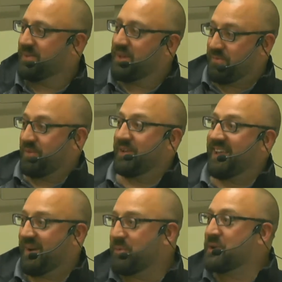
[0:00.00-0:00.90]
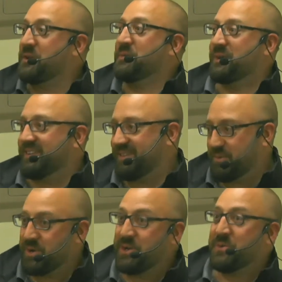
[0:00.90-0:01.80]
What do you want to do? Where
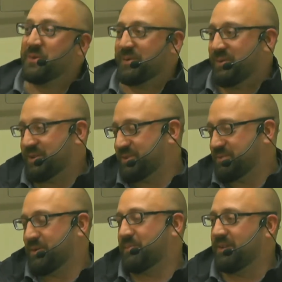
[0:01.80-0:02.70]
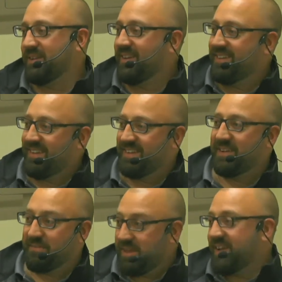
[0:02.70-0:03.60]
do you want to watch it from? And
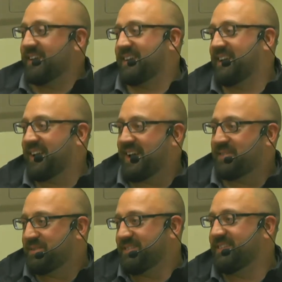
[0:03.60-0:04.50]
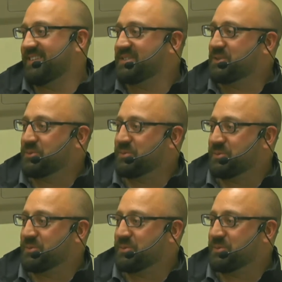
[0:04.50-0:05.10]
if they get a kick out of it, then that's cool for me.